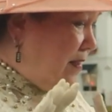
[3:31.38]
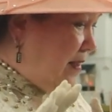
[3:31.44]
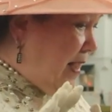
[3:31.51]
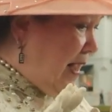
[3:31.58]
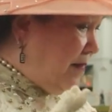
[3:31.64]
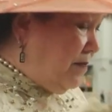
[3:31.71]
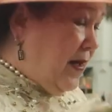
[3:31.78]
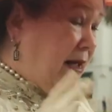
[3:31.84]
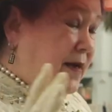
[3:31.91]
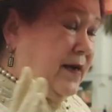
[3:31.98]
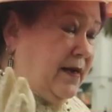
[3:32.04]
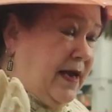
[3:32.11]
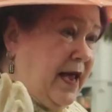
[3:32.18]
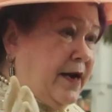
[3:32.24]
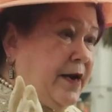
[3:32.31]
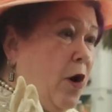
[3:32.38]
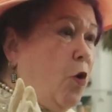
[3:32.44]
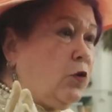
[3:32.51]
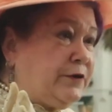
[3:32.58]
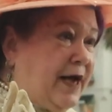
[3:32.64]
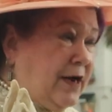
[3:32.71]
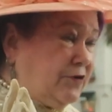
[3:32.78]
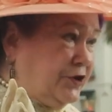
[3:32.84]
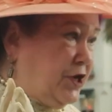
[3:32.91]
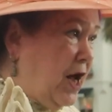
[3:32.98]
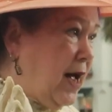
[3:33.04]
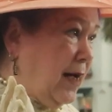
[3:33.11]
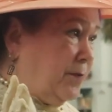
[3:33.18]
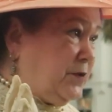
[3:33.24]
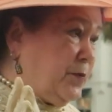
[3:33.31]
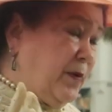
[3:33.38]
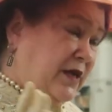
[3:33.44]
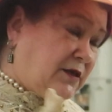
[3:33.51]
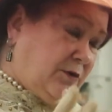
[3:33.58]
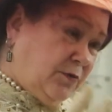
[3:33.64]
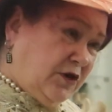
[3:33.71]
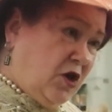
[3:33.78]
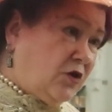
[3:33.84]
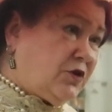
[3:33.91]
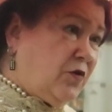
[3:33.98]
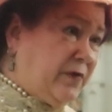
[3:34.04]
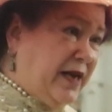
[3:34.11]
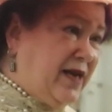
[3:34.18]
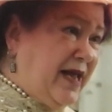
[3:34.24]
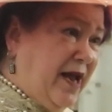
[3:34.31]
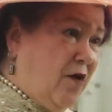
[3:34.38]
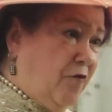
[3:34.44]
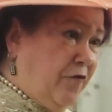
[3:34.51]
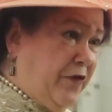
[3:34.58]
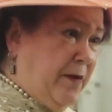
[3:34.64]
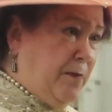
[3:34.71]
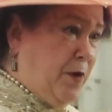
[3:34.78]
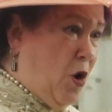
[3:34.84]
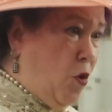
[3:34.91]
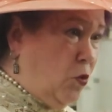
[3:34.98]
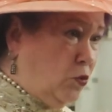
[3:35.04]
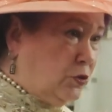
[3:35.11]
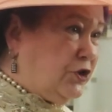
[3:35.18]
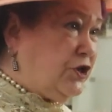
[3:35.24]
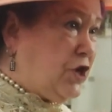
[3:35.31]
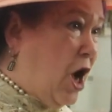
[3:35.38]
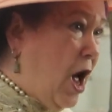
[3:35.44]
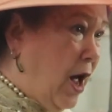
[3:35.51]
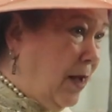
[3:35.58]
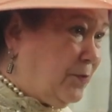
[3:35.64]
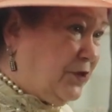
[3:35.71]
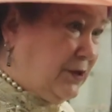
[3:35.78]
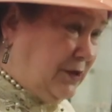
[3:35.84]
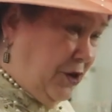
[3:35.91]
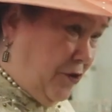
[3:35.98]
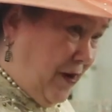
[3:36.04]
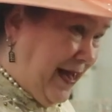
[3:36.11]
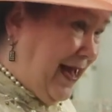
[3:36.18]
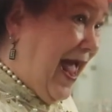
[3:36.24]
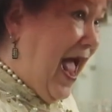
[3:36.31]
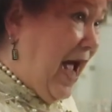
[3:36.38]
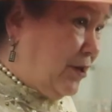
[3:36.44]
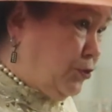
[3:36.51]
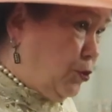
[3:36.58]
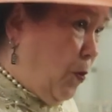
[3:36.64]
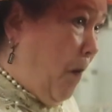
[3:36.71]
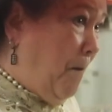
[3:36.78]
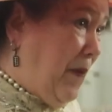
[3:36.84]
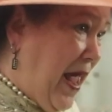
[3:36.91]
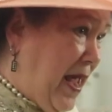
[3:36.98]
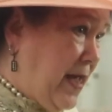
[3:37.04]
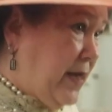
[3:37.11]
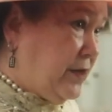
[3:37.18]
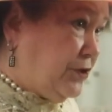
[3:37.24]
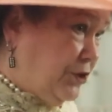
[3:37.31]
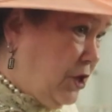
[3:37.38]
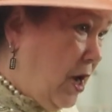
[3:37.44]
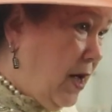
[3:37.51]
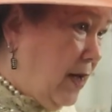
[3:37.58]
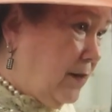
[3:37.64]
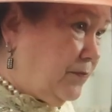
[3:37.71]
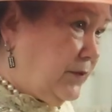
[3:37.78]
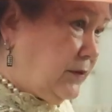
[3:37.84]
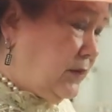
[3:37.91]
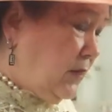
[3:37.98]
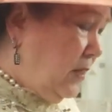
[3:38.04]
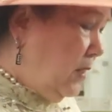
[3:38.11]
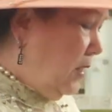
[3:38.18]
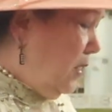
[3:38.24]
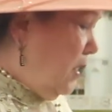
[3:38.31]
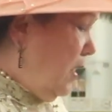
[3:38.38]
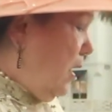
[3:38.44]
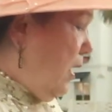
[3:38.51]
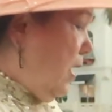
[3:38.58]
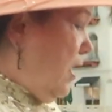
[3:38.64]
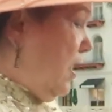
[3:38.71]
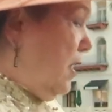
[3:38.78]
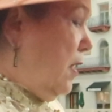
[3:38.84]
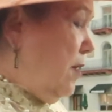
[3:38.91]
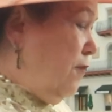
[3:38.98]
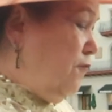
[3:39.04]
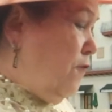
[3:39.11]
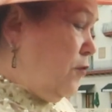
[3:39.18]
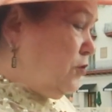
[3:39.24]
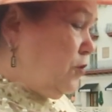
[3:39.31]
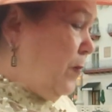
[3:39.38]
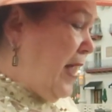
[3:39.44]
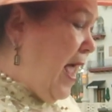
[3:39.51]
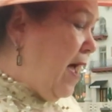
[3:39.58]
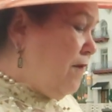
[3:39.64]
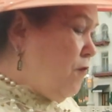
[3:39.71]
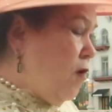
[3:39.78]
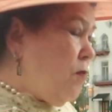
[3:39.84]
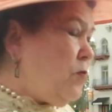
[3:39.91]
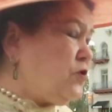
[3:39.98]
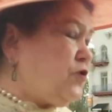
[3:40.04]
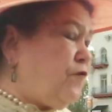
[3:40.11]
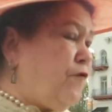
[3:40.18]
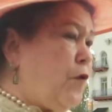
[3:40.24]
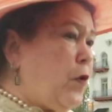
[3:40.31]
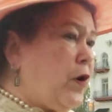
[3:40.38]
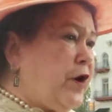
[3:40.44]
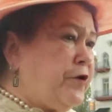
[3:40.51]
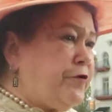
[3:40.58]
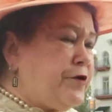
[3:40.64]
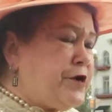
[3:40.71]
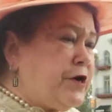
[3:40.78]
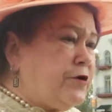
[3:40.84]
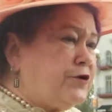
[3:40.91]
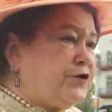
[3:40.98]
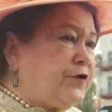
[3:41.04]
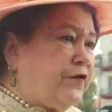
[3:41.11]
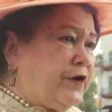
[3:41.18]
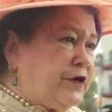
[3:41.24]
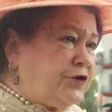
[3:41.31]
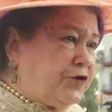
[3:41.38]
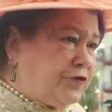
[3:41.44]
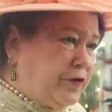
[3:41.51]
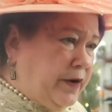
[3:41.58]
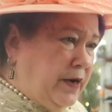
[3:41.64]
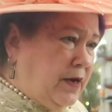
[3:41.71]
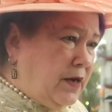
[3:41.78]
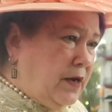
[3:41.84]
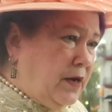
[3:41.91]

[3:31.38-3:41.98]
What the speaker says: and hold down jobs, because it was also illegal for them to hold jobs, you know, like actual paying jobs. So we have almost 400 years of history